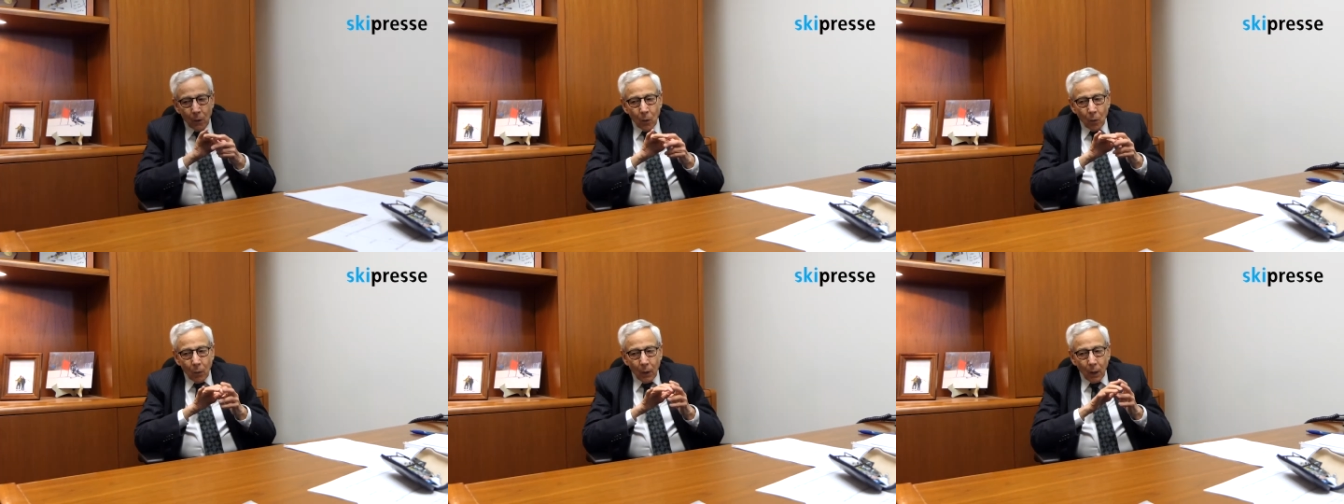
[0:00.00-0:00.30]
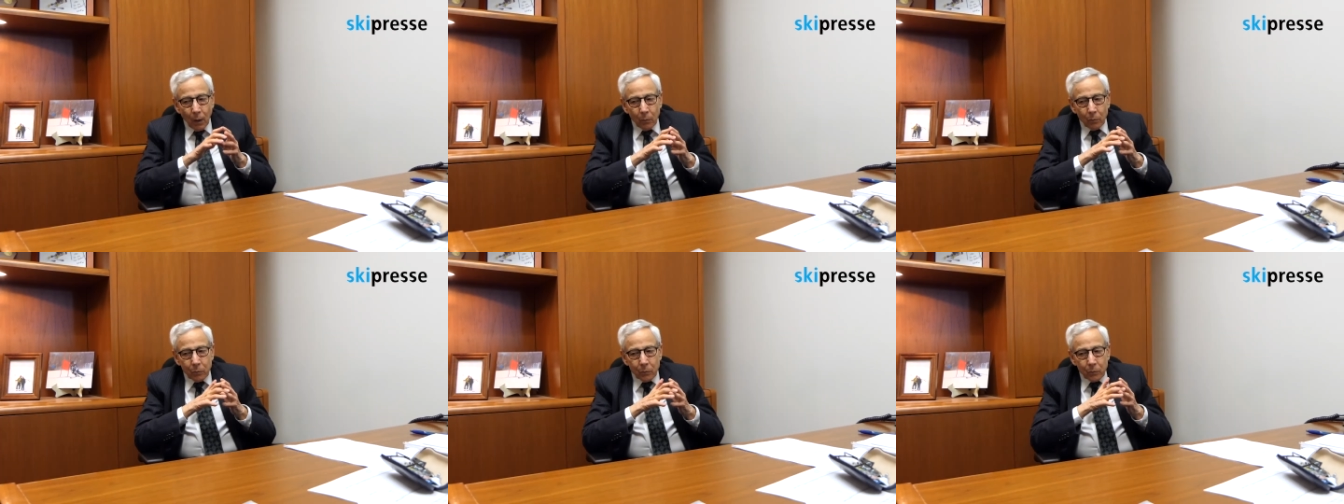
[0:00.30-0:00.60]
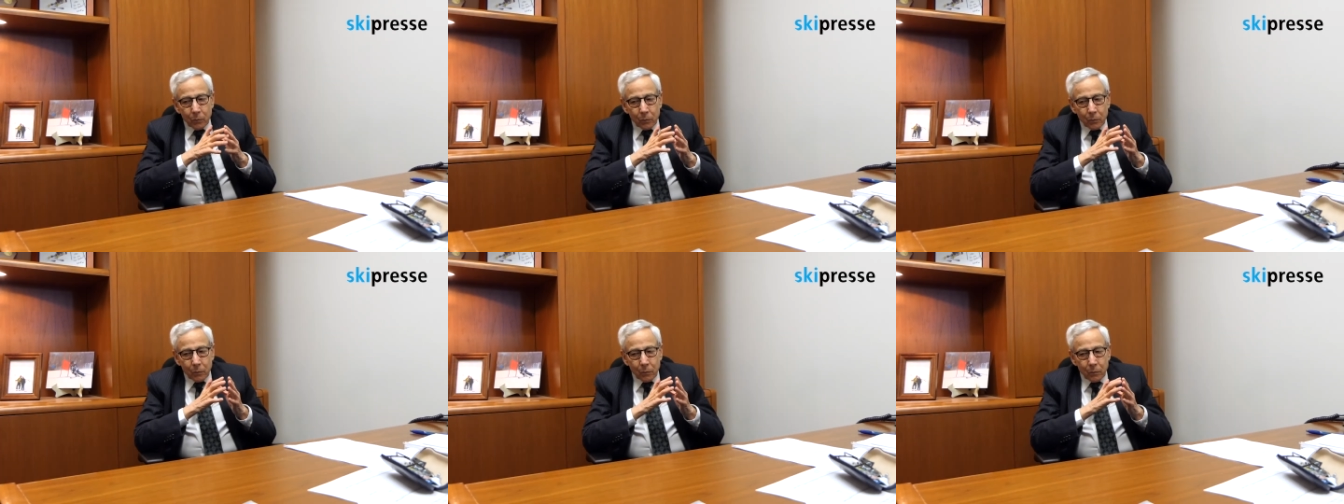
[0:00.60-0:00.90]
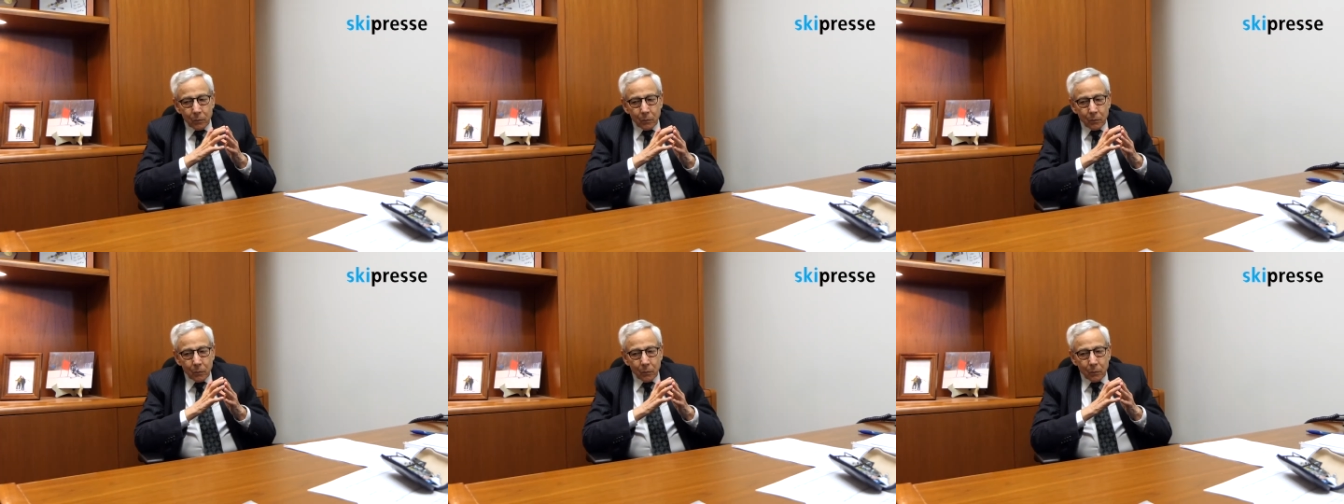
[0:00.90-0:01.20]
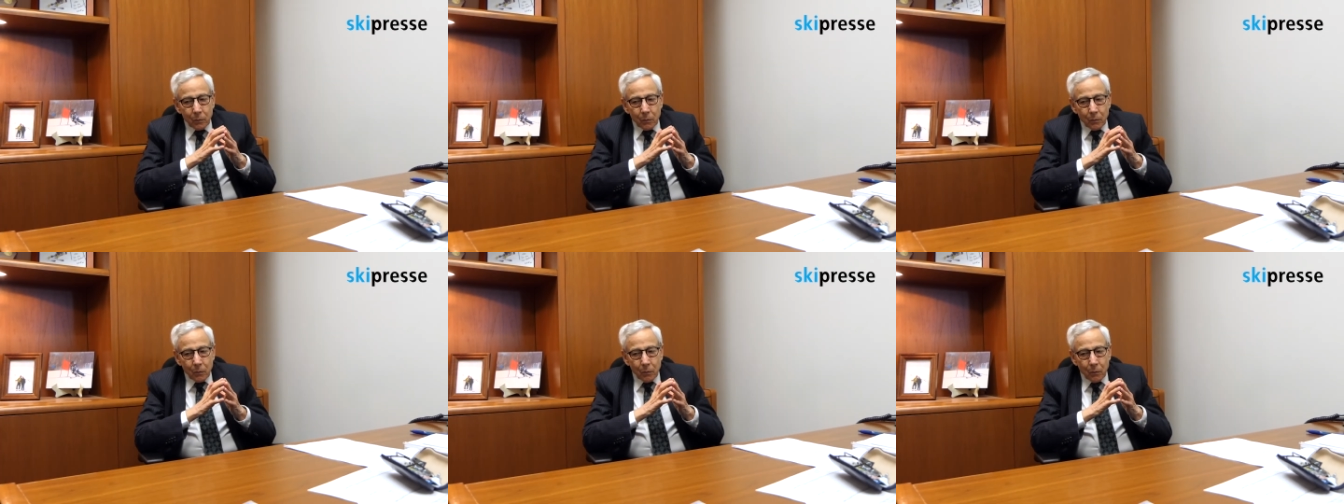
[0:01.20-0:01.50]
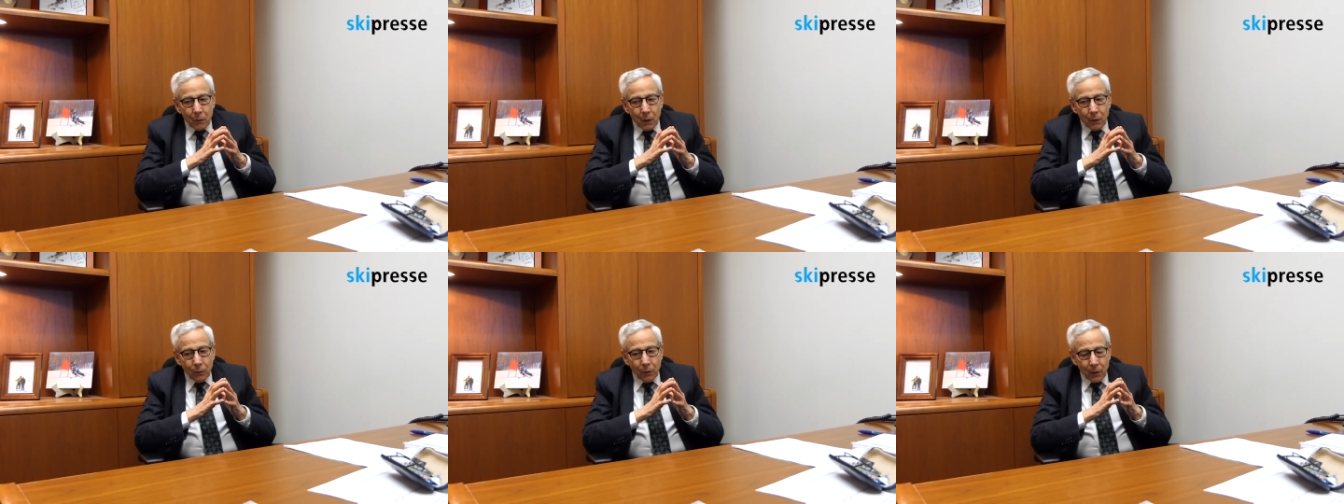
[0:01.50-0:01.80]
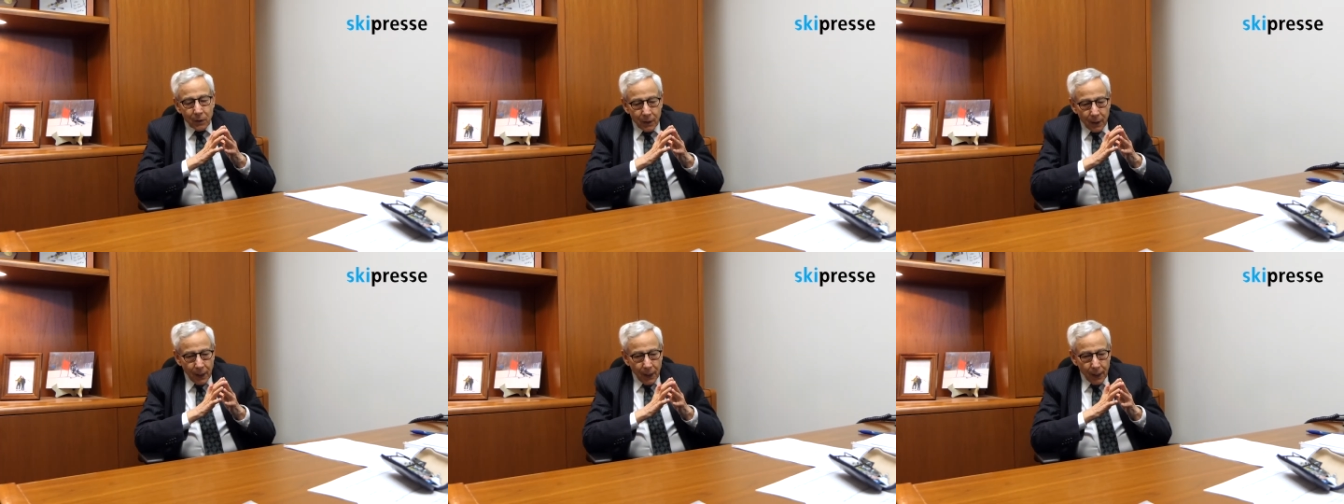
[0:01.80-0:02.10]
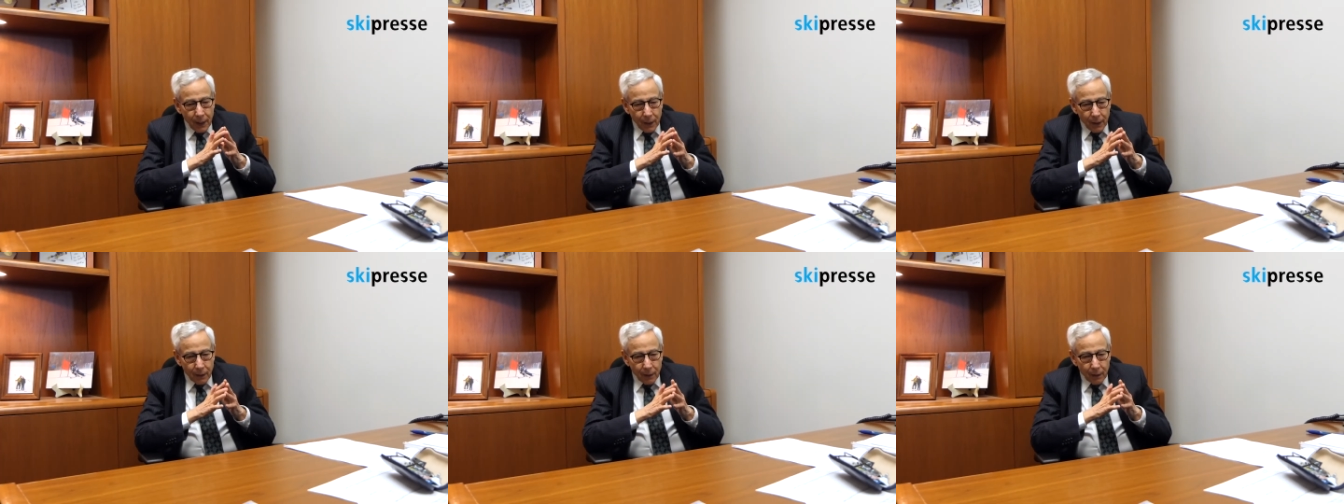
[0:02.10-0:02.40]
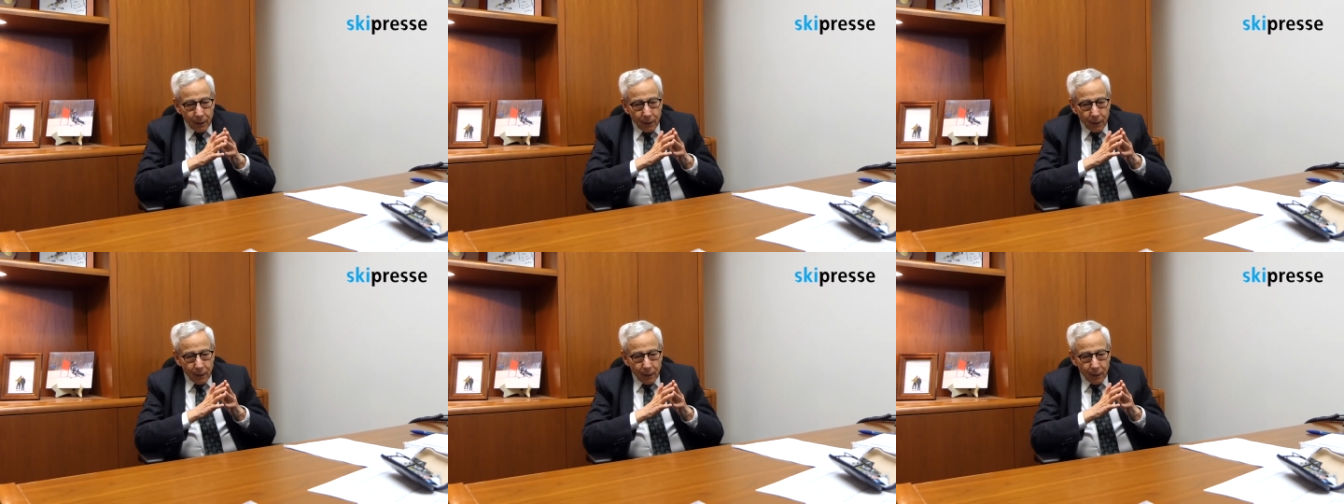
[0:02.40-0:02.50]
Well, if you take